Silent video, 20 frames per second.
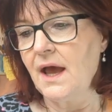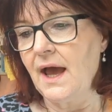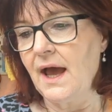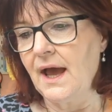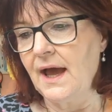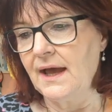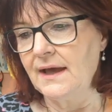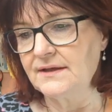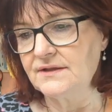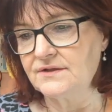
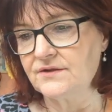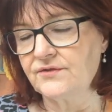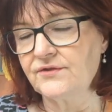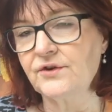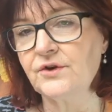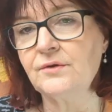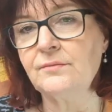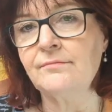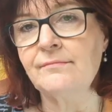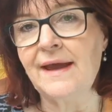And
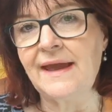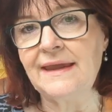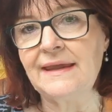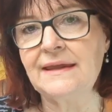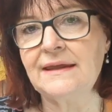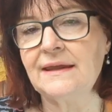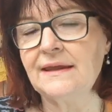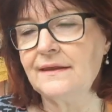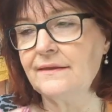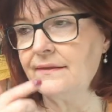through
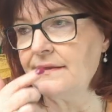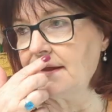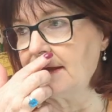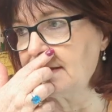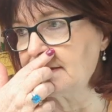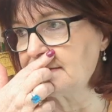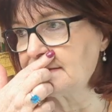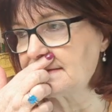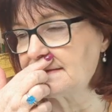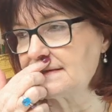making
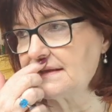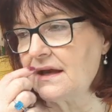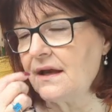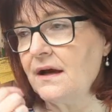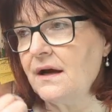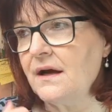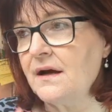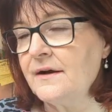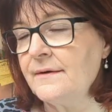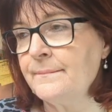this
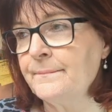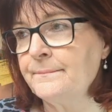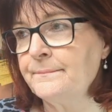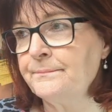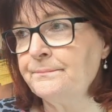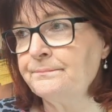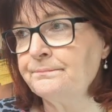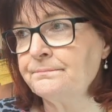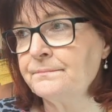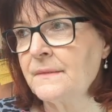
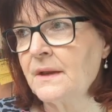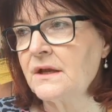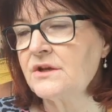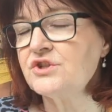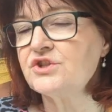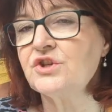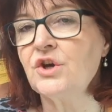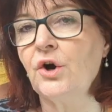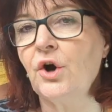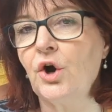
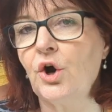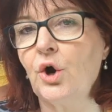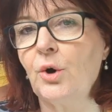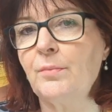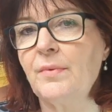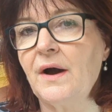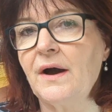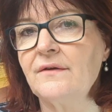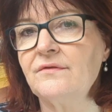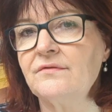
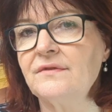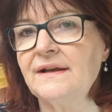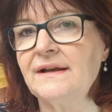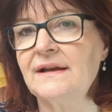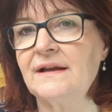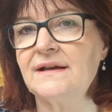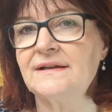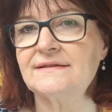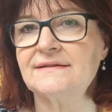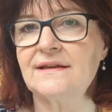top, I've
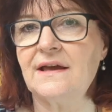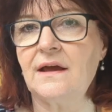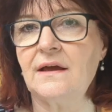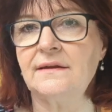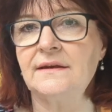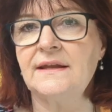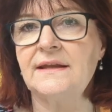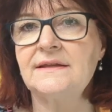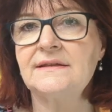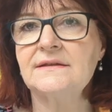realized that I
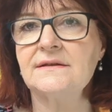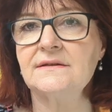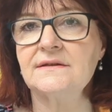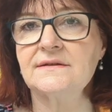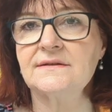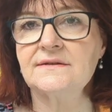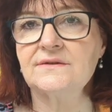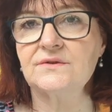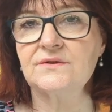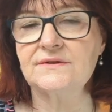need
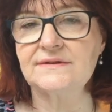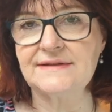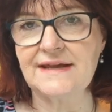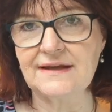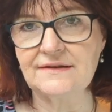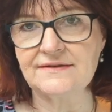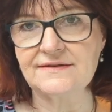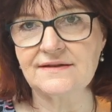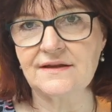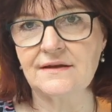to sort of
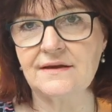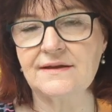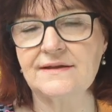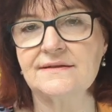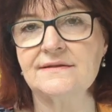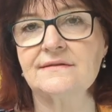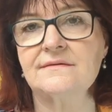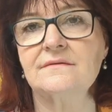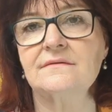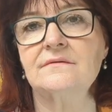
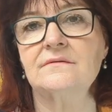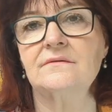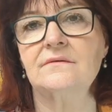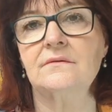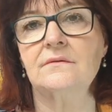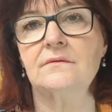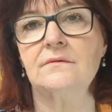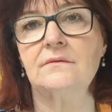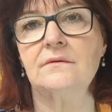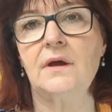downsize
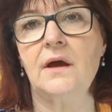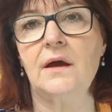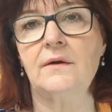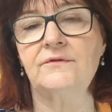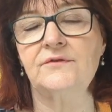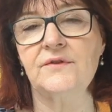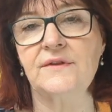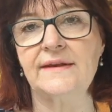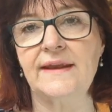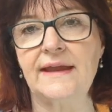
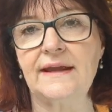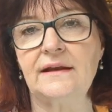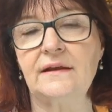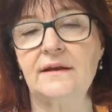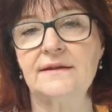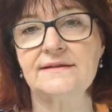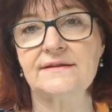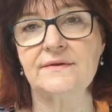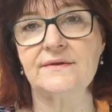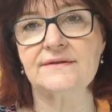for the
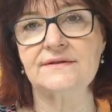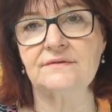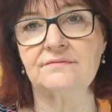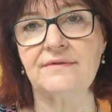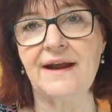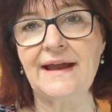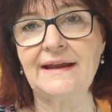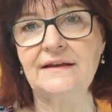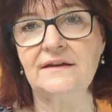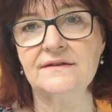neckline. So it's a
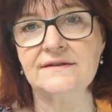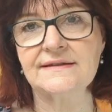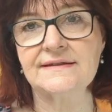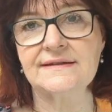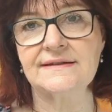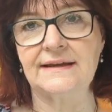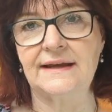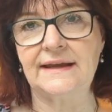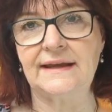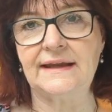raglan
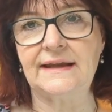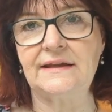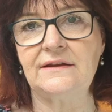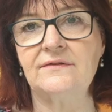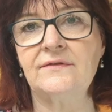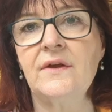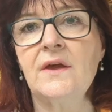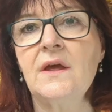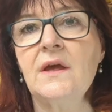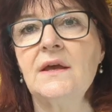
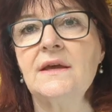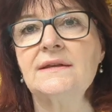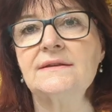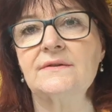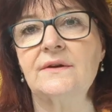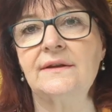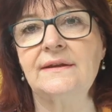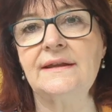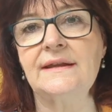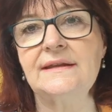sleeve,
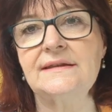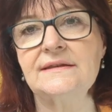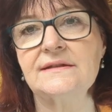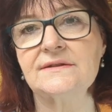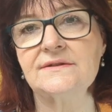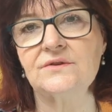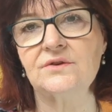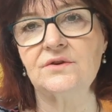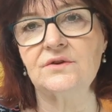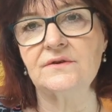so I need to
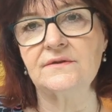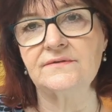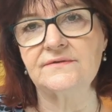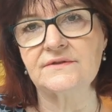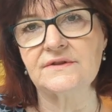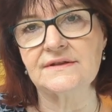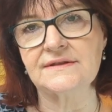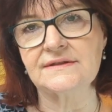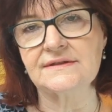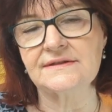sort of
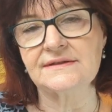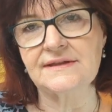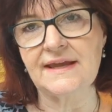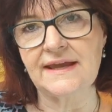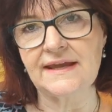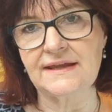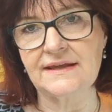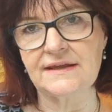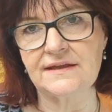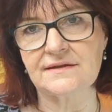just
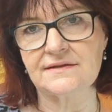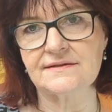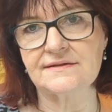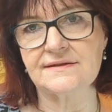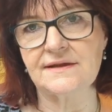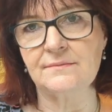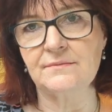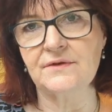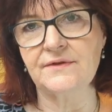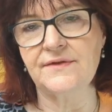take
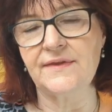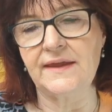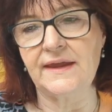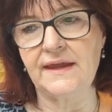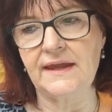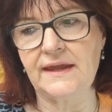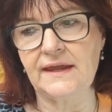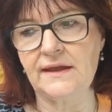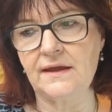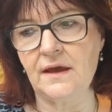some of
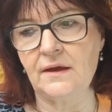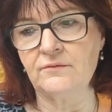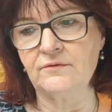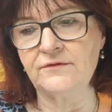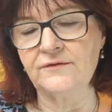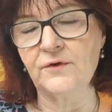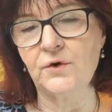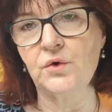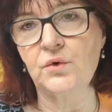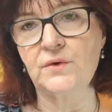the
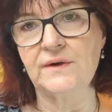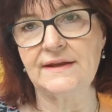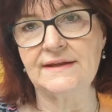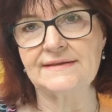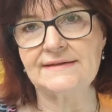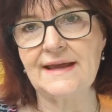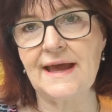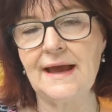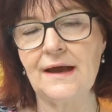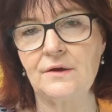
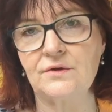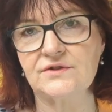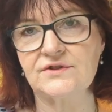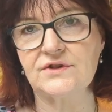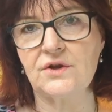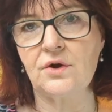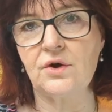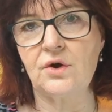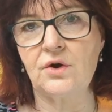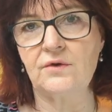fullness out
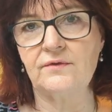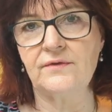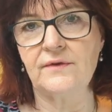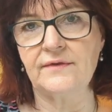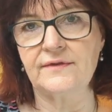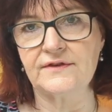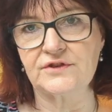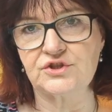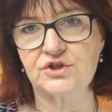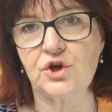of
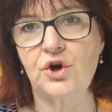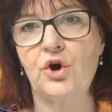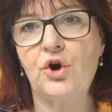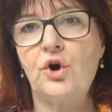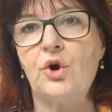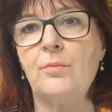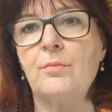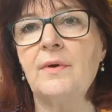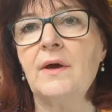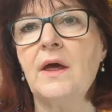the
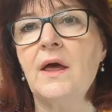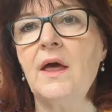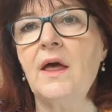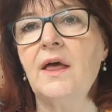top.